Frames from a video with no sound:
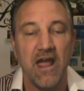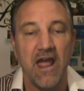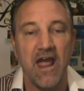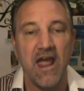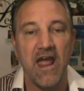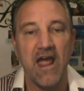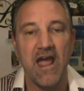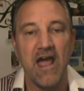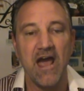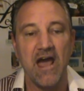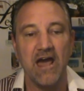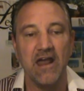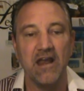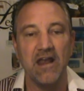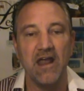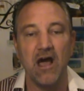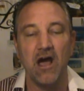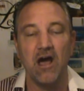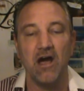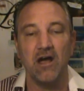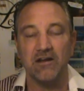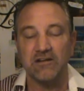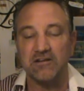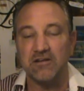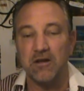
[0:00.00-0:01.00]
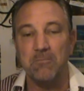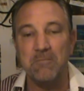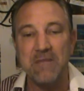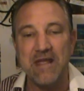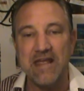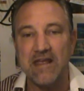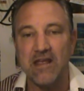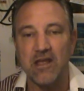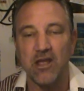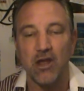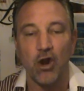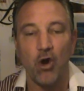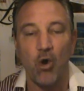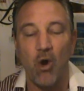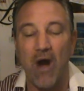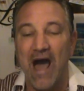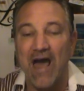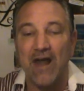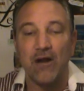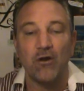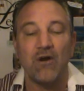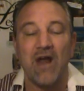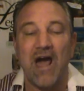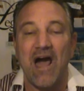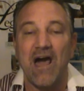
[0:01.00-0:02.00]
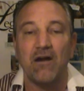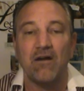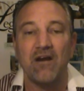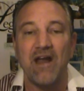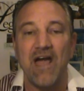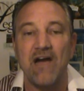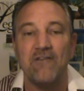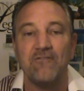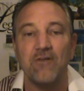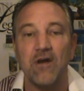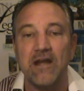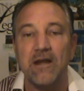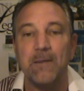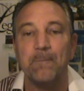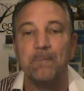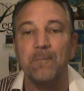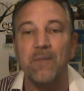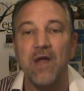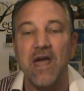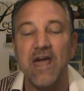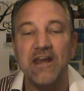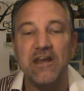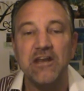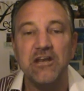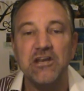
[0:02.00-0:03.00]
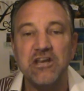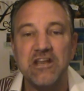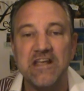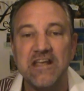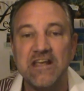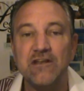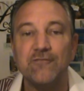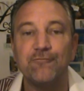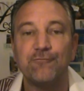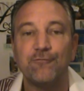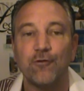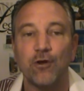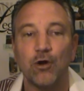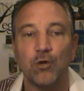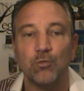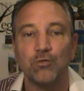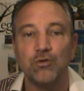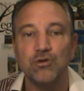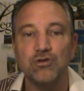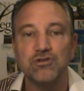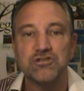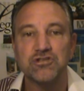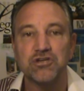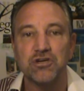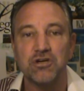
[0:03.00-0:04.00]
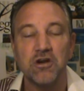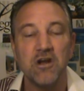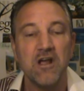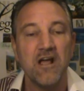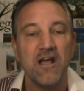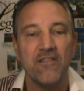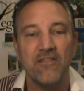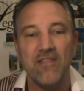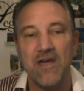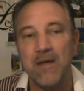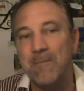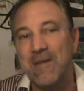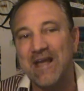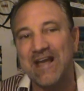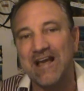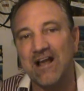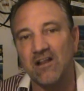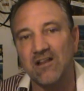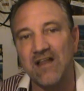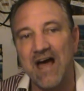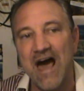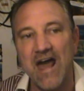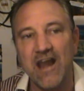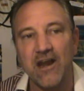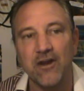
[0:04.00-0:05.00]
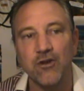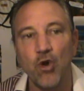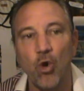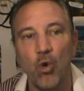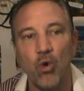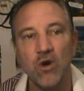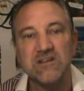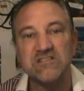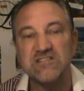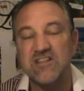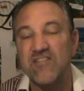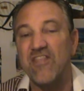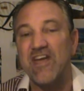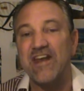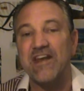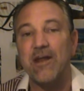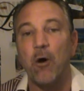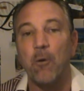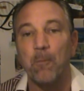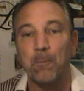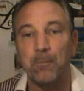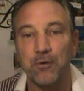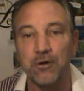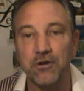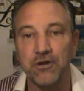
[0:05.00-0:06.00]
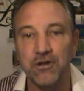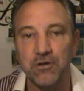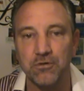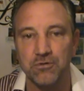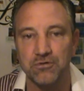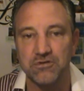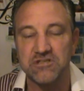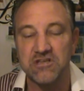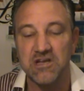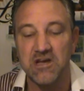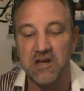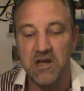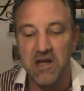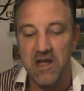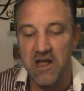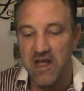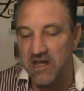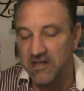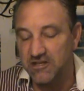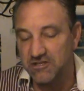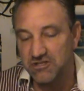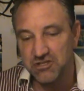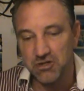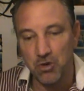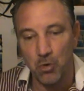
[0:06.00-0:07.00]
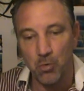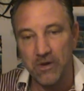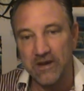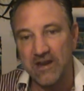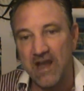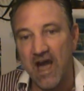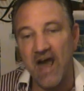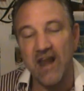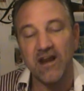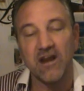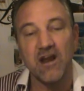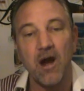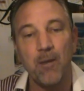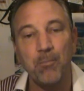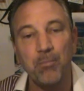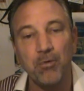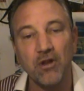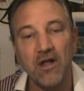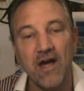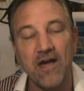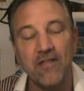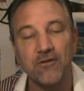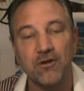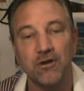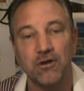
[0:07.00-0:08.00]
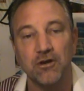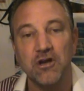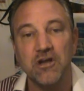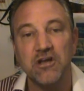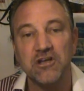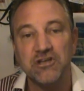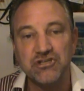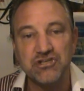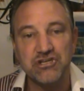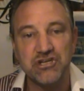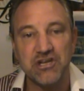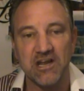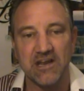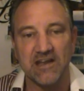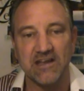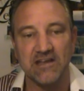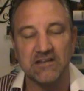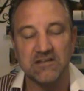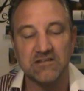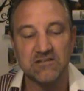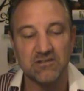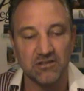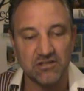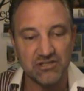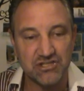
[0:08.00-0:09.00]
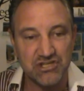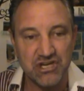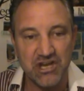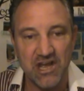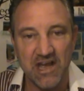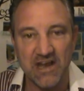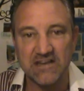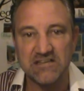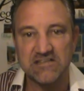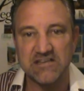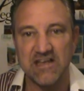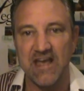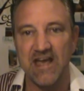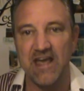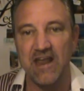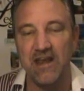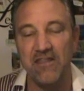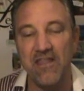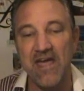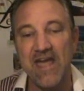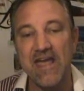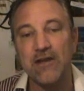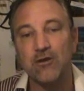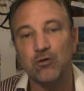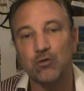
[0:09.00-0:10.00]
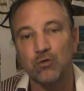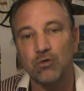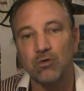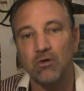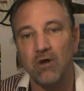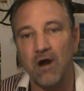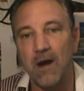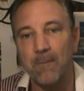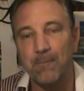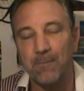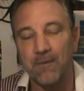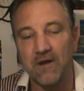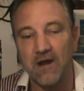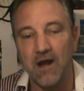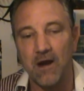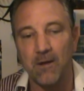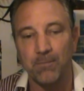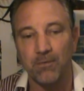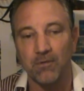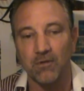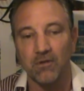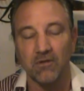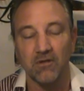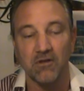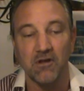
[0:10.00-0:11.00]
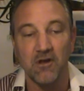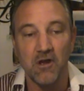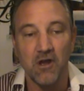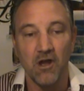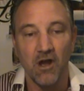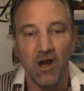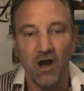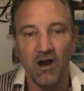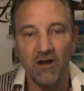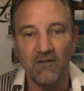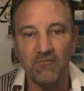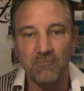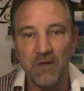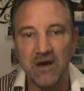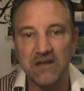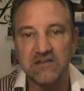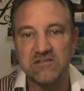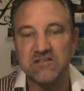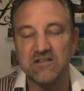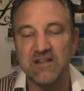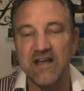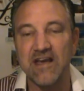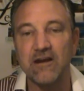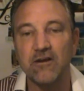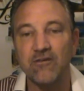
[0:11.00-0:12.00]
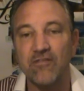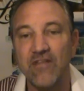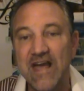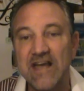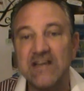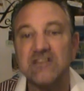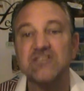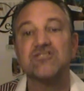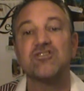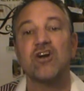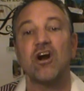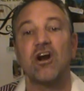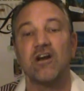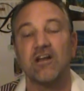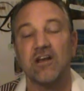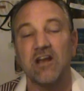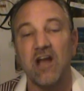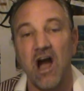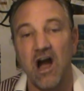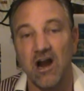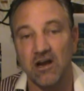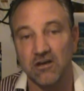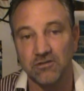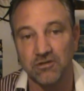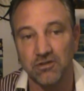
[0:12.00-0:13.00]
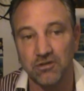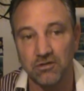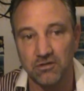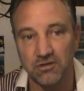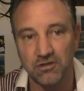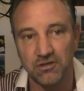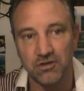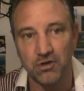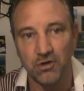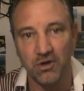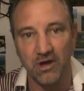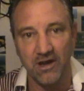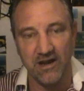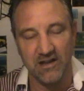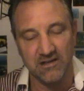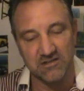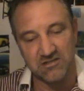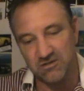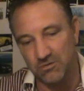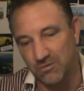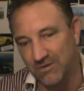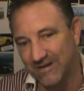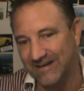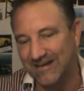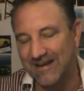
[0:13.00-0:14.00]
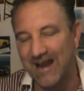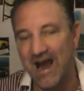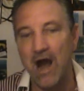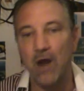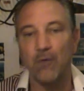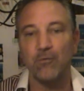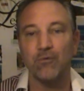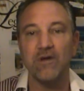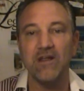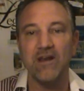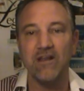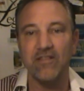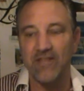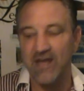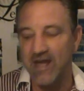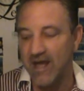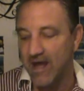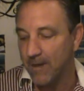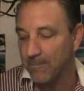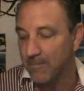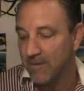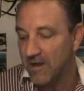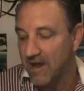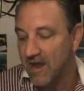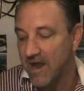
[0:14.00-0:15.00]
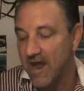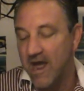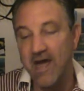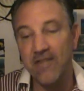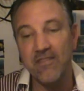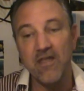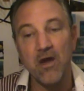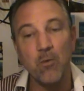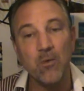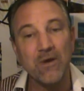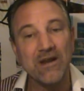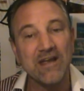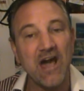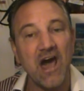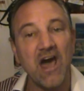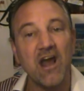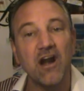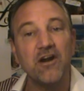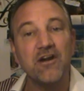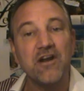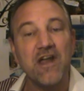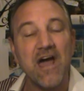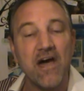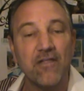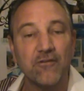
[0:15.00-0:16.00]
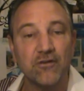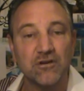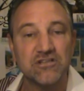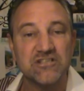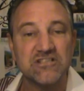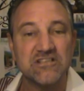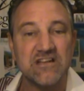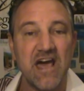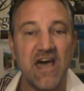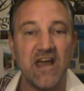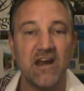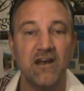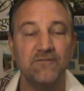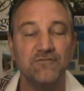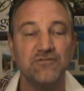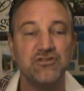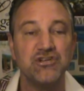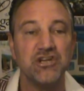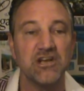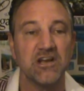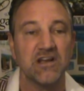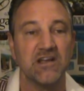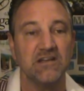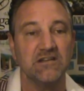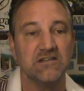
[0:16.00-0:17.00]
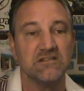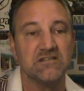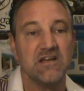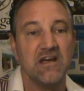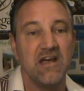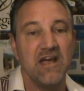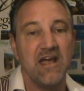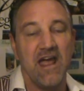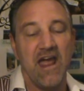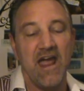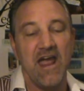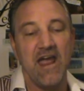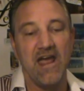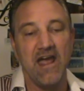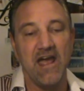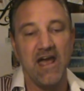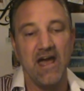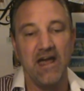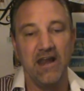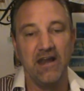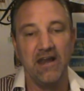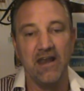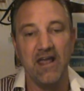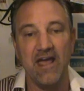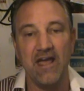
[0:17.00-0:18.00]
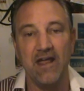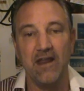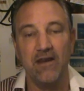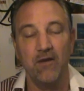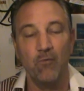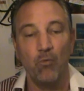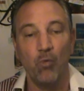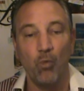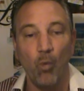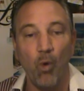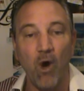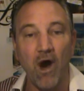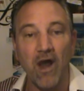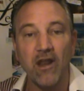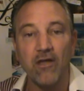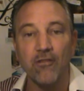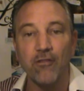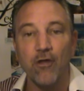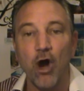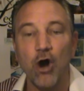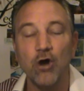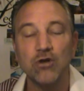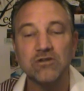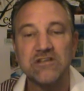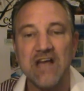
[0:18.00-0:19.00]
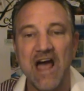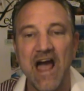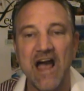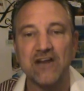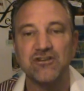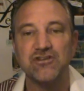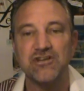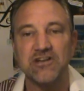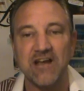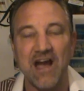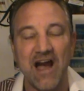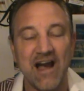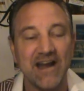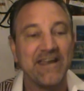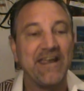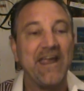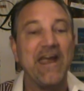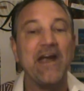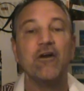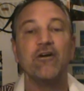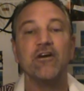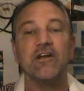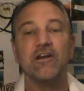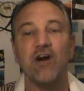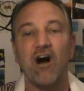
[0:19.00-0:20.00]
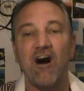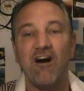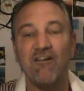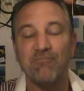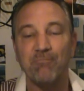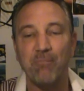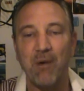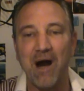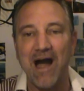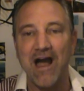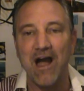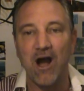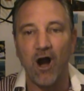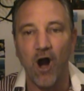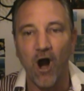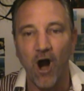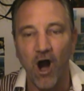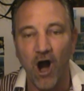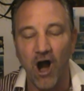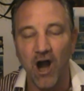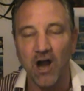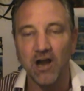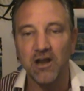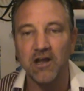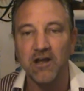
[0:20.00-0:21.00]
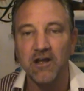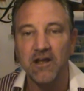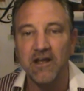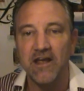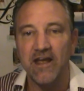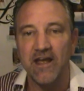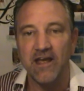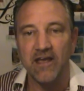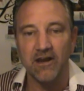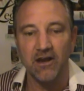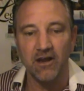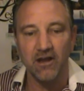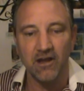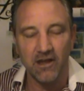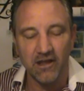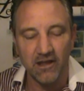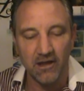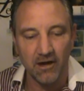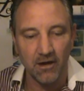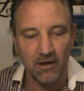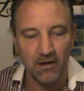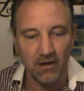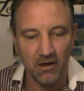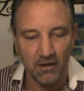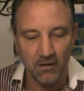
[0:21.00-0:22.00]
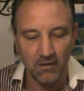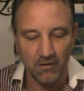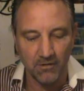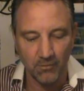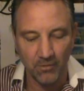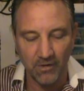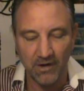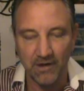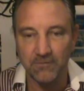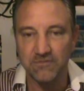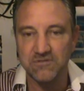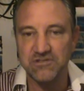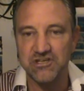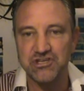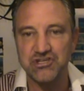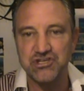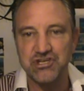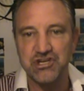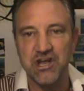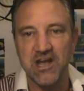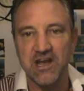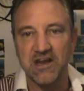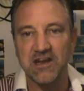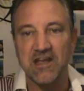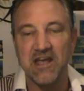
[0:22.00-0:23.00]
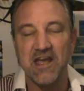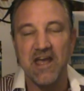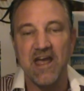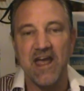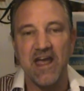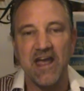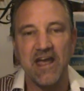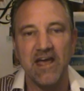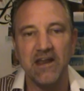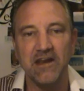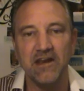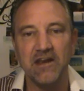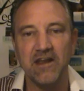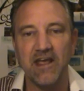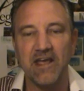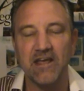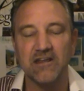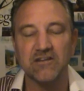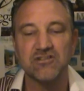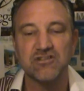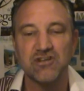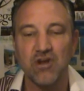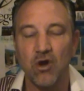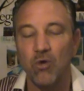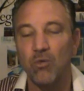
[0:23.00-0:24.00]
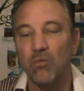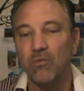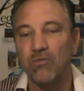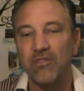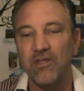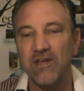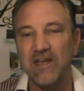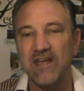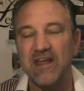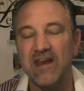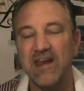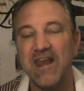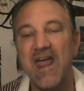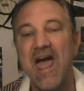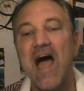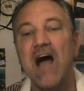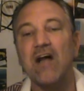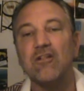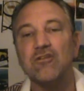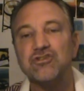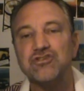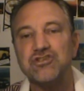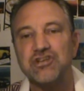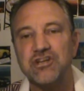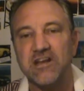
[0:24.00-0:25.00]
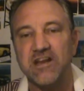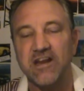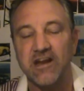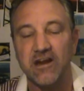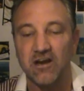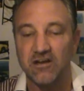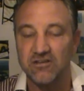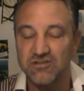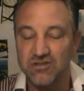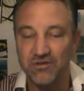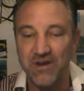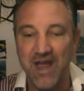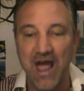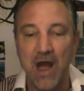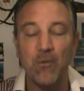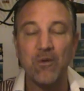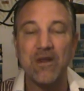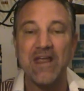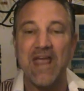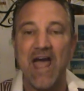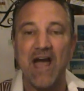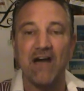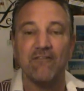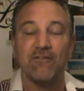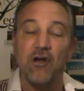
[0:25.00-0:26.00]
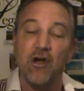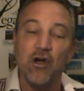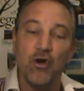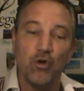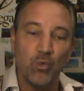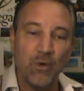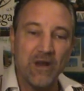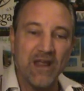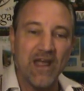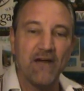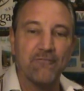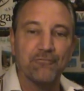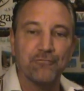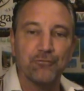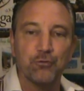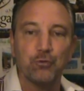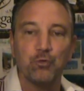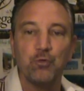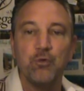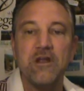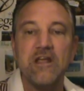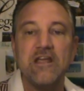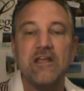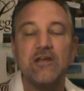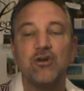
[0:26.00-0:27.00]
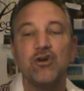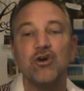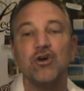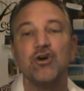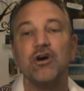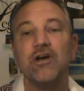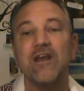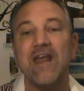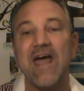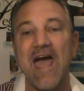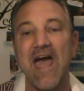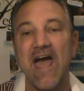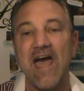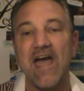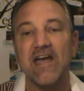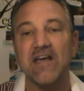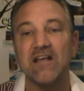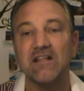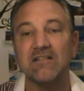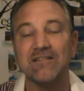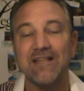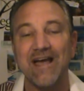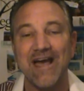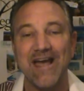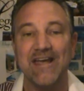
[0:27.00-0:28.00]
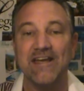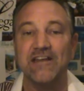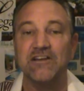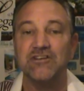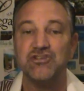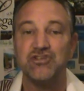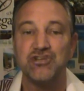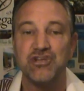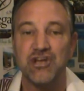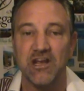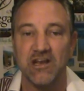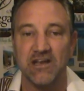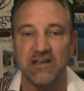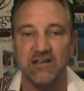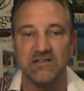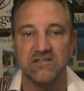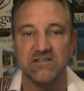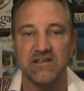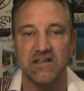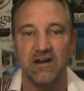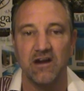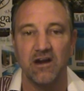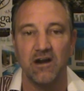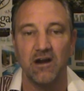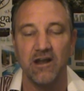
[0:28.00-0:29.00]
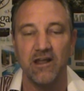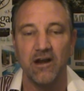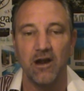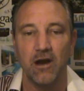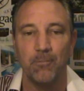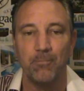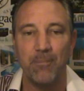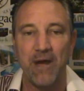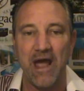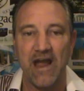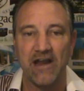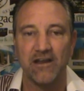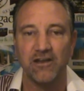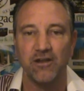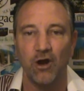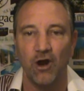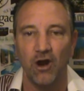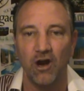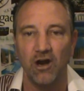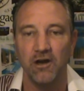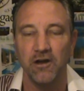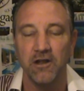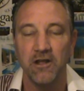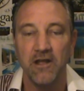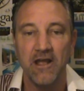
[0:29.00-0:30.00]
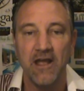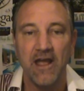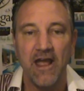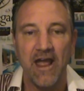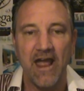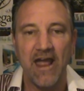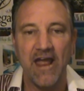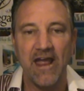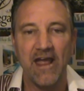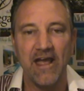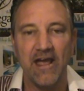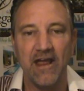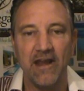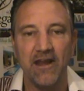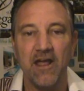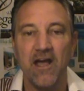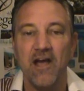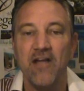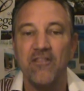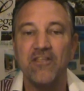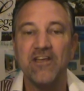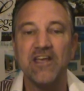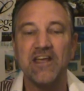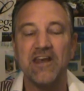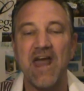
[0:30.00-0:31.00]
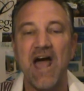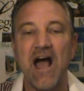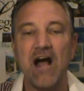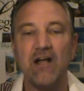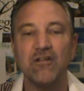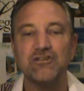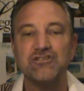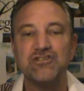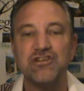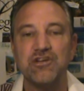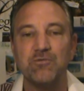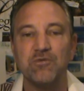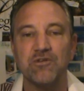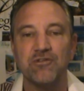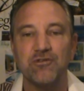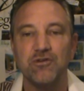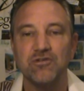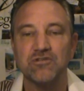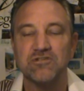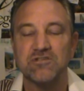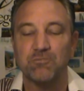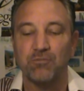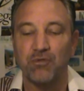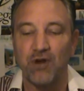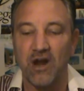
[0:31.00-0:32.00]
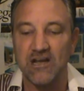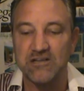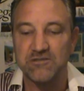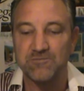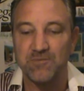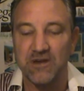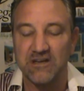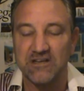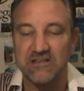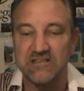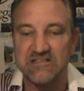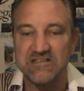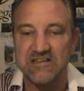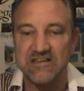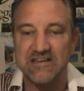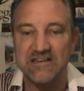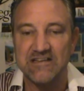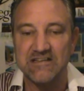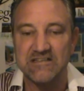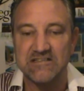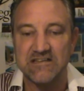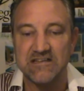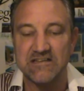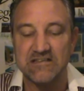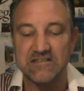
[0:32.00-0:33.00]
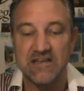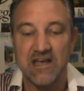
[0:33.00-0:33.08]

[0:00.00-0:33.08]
And to me, I don't have any need for a rooster. They make a lot of noise and they don't produce. And so we got a couple other chickens or chicks, and they grew up a couple of months later. They started cockle-doodle-doing, and so we got rid of them, and then we got another set of chickens. And one of those actually got carried off by a hawk when it was a chick. And so the analogy here, so now we have 3 good egg-laying chickens in our backyard. And the analogy with using prospecting CDs